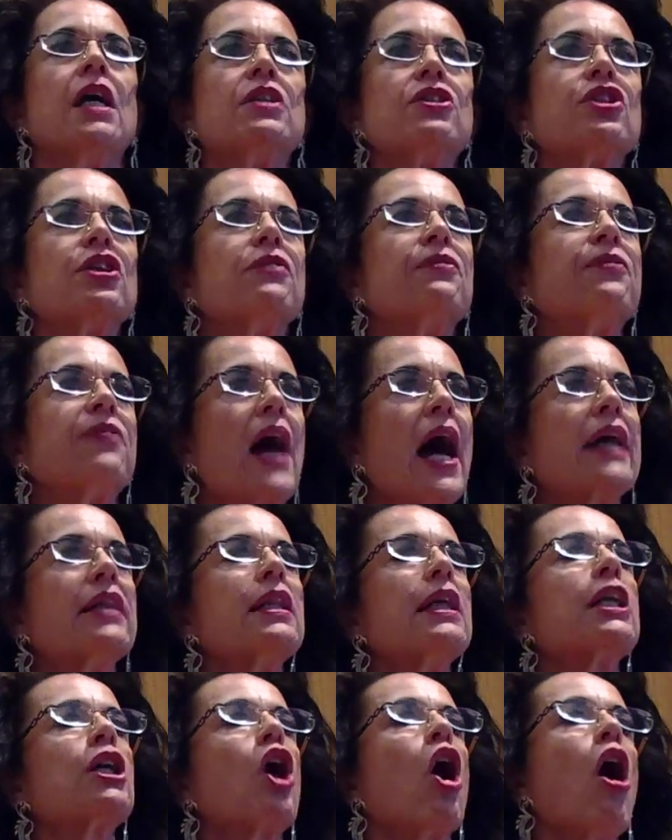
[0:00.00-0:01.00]
She
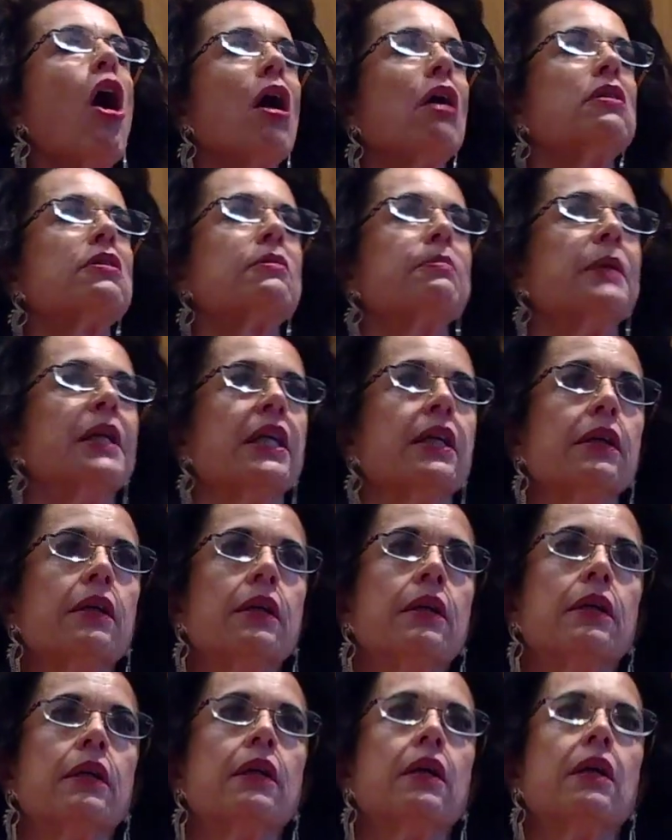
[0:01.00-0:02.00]
finally called me
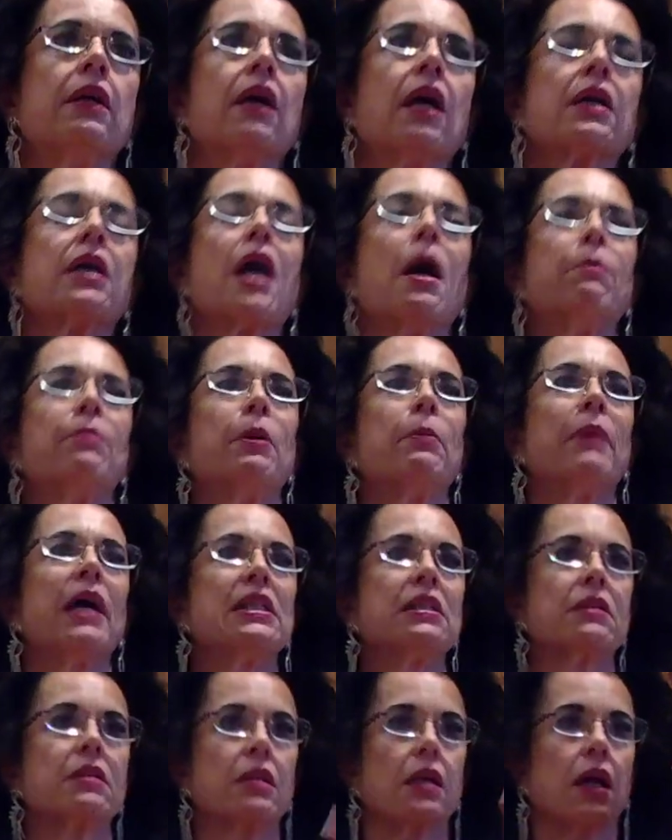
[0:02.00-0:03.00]
a couple
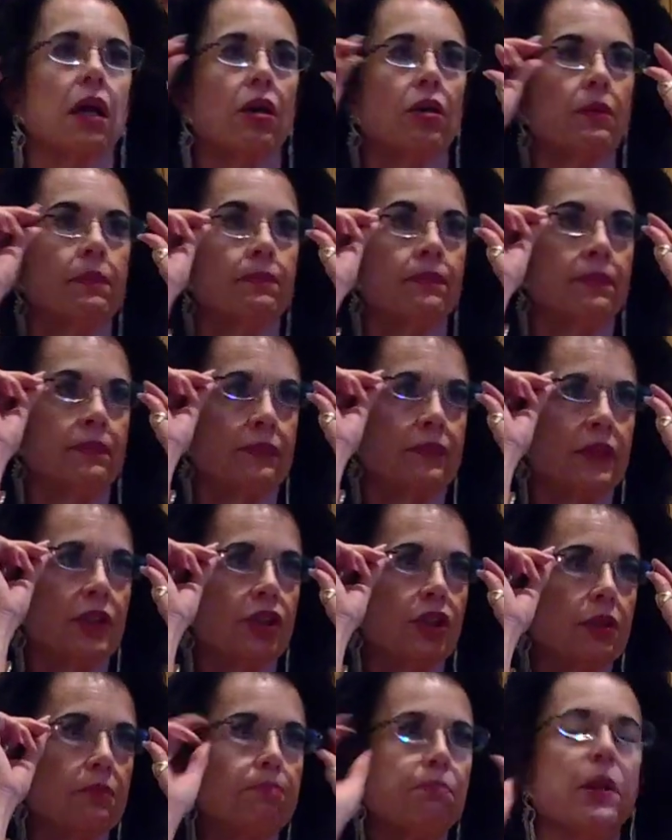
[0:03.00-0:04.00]
months ago.
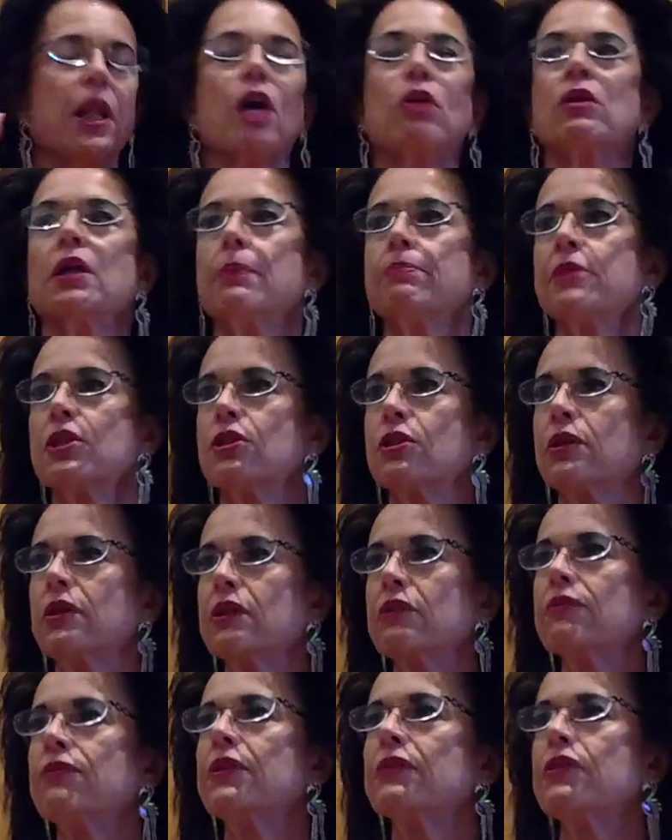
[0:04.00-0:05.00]
She had blown up to
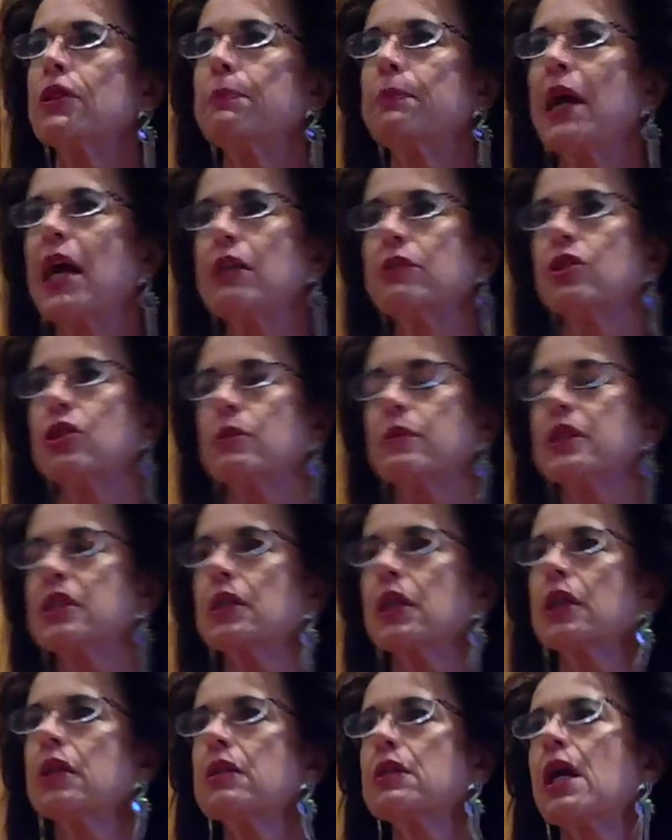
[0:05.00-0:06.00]
250 pounds. She was
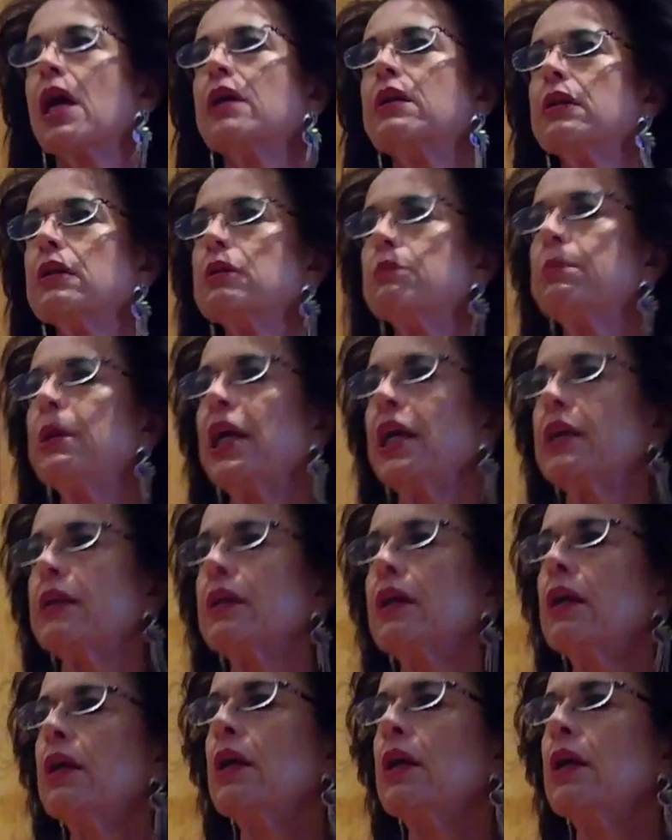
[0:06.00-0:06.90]
sick and tired of the pain.